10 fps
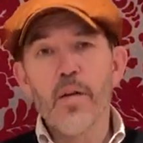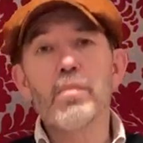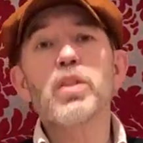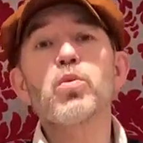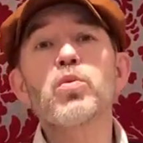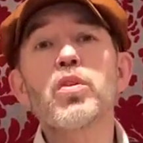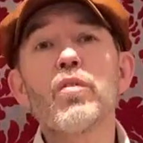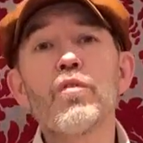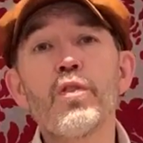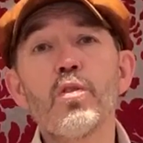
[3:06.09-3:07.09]
but it's also
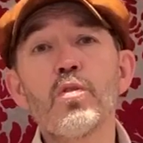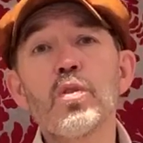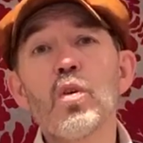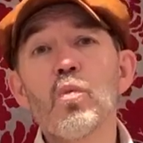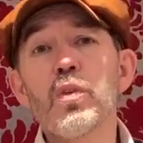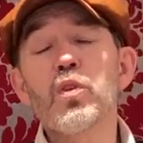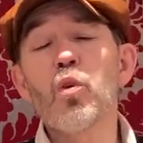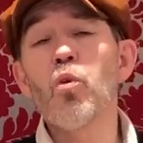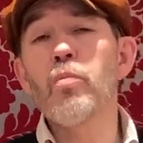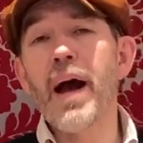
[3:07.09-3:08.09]
infused with
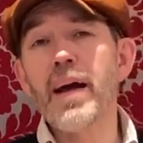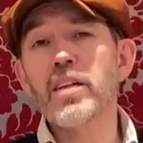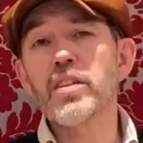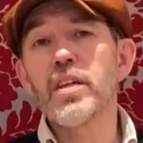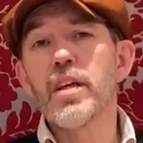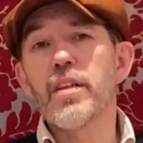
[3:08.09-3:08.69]
Coolmax.